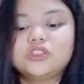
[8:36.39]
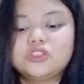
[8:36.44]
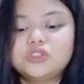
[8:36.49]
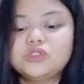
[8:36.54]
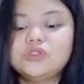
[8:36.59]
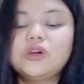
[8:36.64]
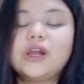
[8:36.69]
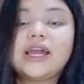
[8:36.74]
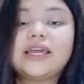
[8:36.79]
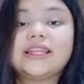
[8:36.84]

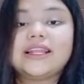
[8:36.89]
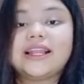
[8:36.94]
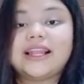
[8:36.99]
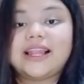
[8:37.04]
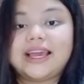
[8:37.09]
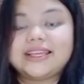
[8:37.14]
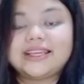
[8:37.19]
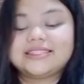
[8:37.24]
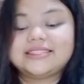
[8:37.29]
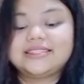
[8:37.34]
to
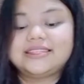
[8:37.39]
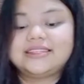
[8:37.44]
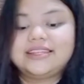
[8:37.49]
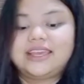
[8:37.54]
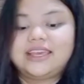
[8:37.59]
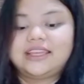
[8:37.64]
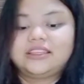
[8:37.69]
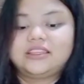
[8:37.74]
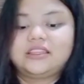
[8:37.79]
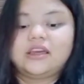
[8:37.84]
analyze the
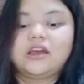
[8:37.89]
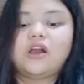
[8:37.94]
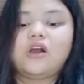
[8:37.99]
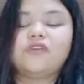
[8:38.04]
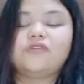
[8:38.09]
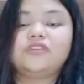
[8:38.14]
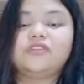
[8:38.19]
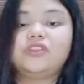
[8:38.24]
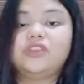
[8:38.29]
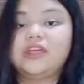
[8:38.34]
data
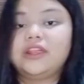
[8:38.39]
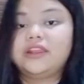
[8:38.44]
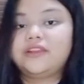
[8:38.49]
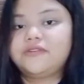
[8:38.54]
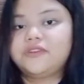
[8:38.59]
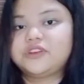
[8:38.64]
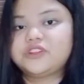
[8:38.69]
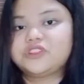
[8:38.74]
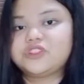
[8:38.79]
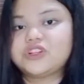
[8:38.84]
of the
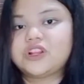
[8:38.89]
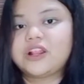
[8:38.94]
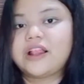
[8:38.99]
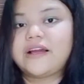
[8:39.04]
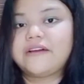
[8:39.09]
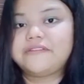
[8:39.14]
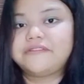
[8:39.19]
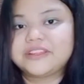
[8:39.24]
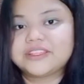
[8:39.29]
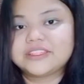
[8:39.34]
derivational
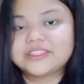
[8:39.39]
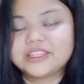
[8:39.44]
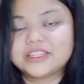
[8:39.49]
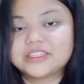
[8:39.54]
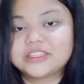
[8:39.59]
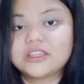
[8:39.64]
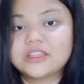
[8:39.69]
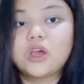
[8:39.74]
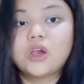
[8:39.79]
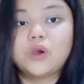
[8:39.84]
affixes
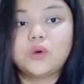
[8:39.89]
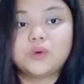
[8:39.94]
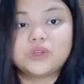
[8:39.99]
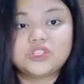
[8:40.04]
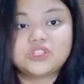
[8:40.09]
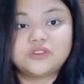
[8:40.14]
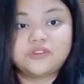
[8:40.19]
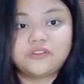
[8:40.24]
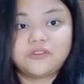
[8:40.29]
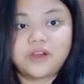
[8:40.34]

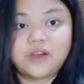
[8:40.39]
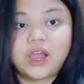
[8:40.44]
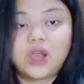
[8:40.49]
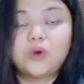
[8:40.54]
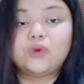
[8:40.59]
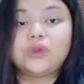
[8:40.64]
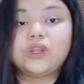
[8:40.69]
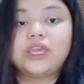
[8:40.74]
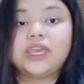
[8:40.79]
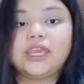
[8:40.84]
which
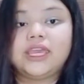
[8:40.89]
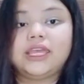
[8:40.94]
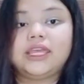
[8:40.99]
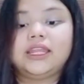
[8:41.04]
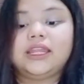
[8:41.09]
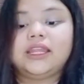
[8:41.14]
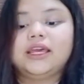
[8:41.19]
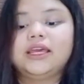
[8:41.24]
found in